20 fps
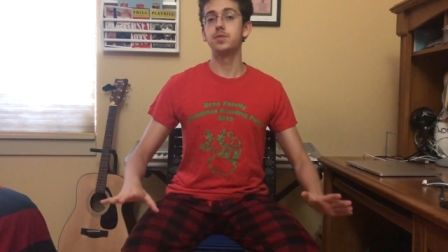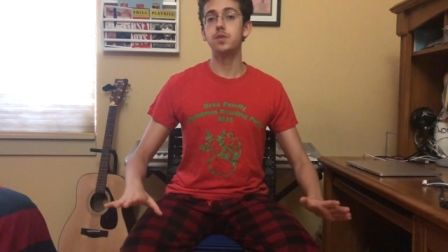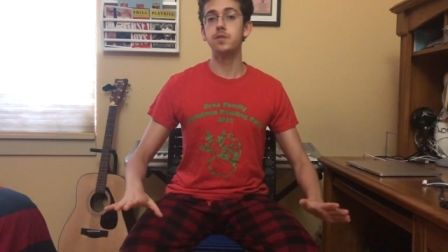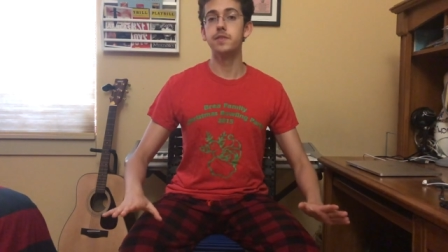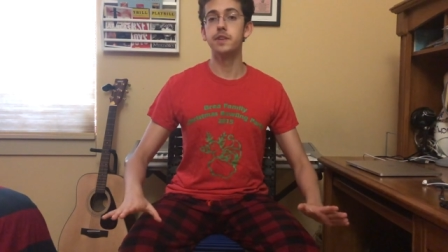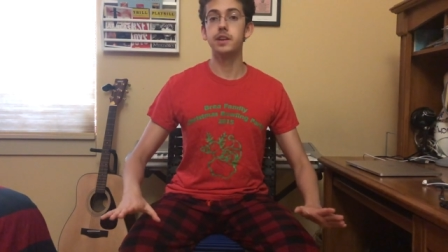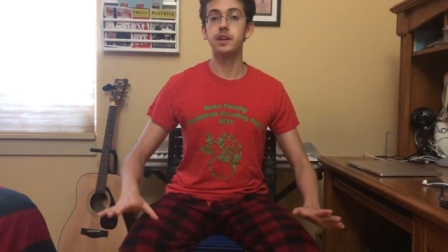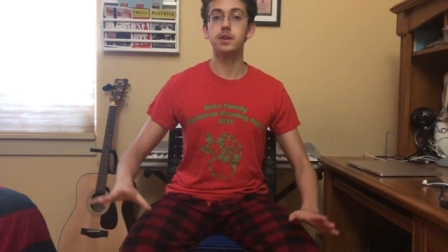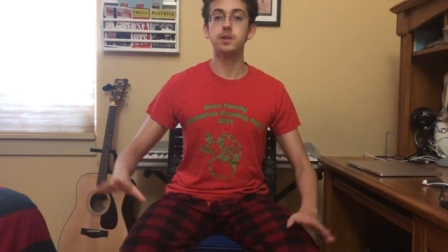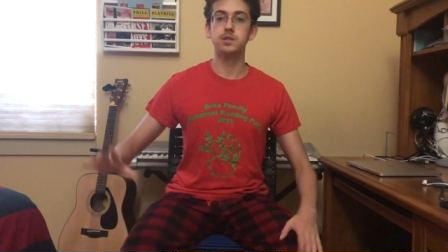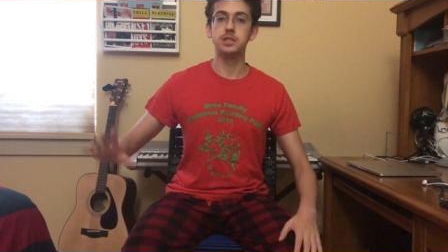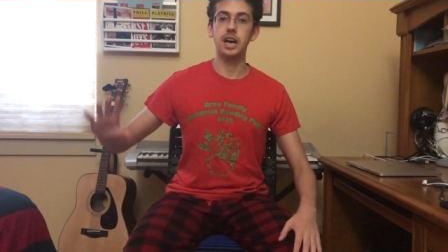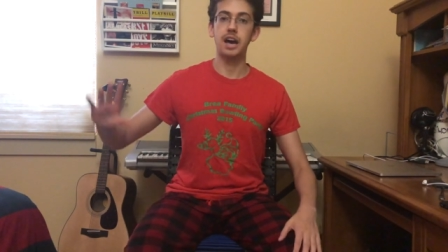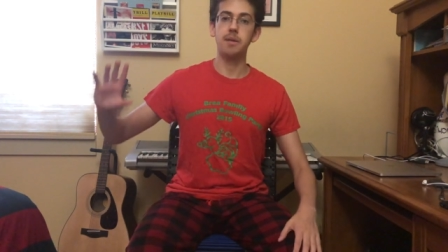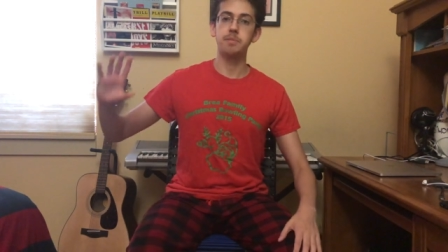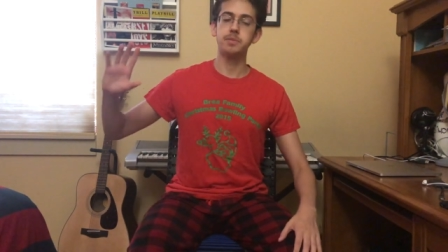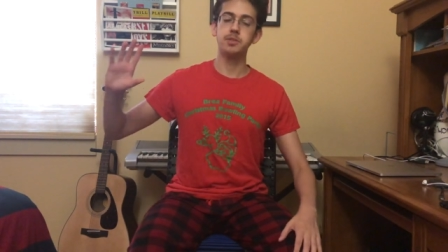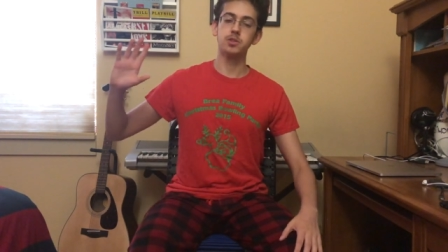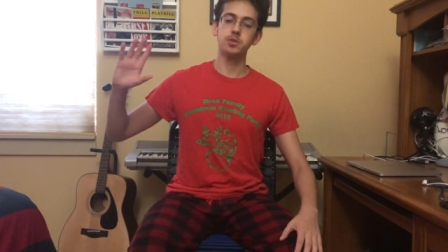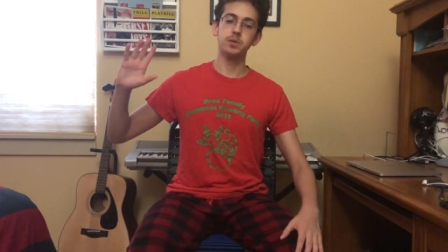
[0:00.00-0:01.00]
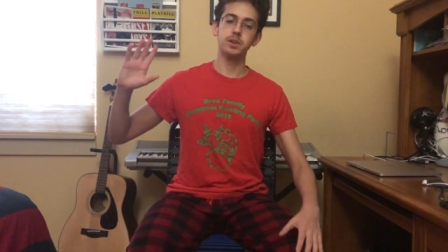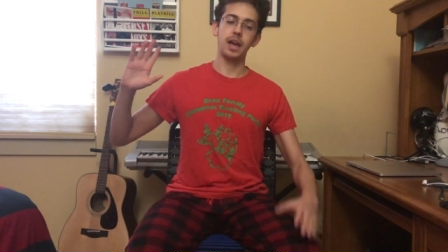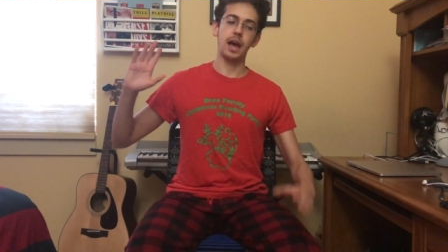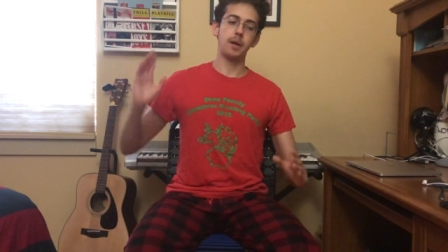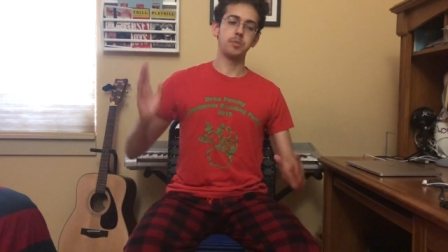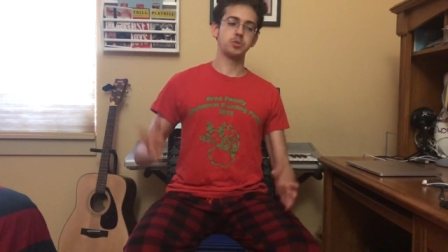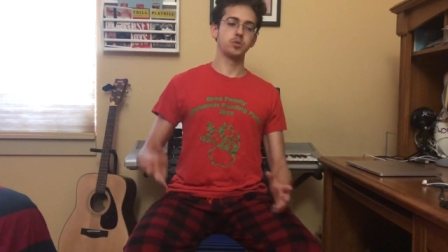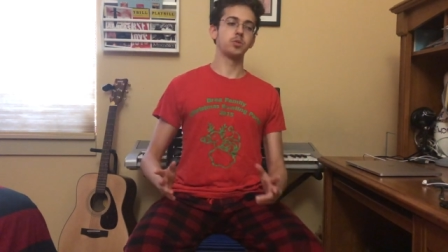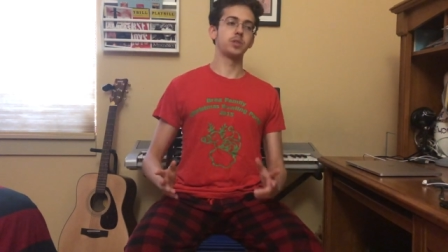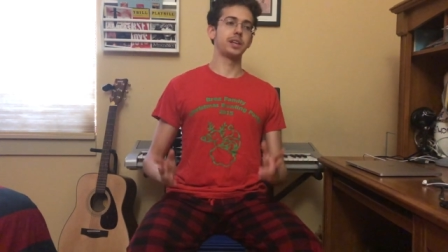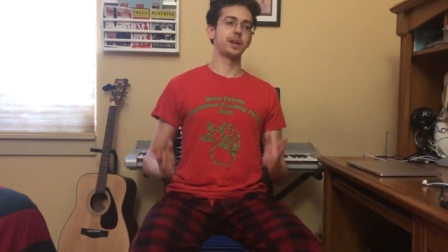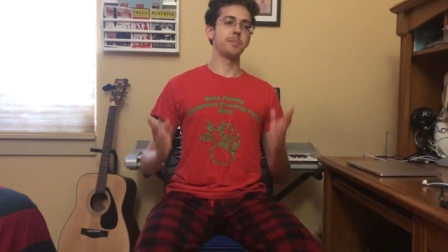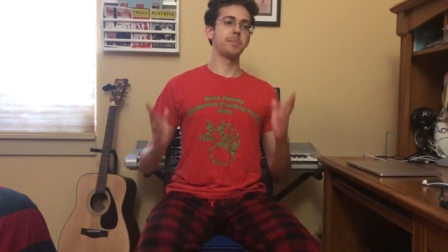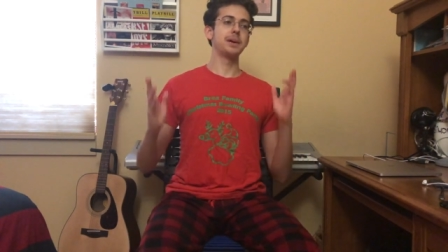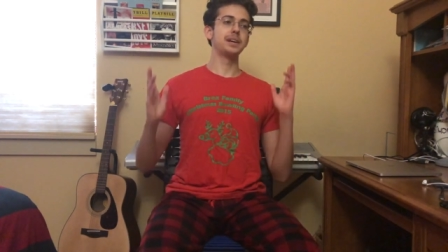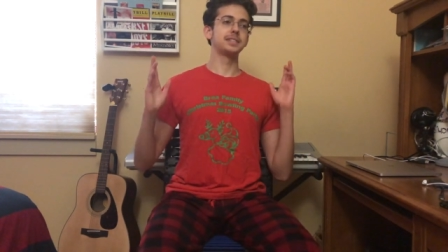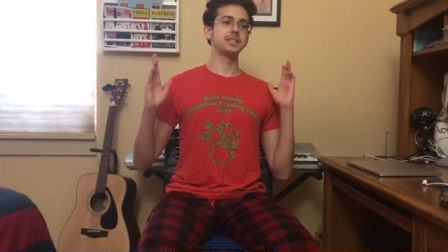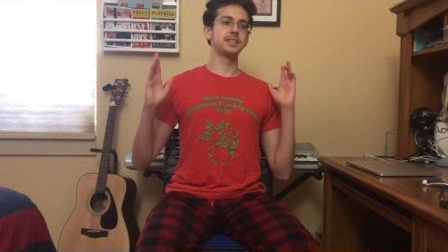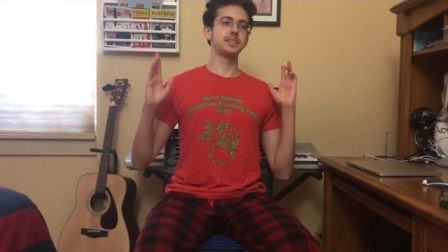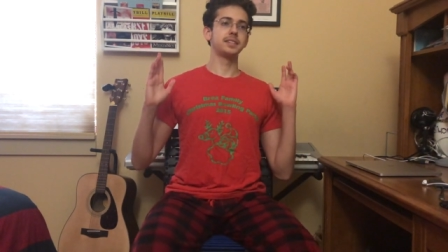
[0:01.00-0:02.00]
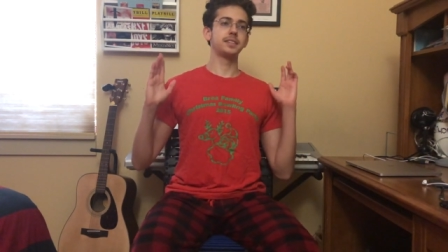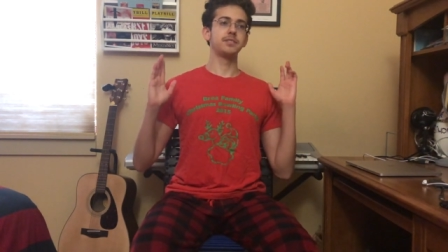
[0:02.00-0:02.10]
few videos have been doing absolutely amazing.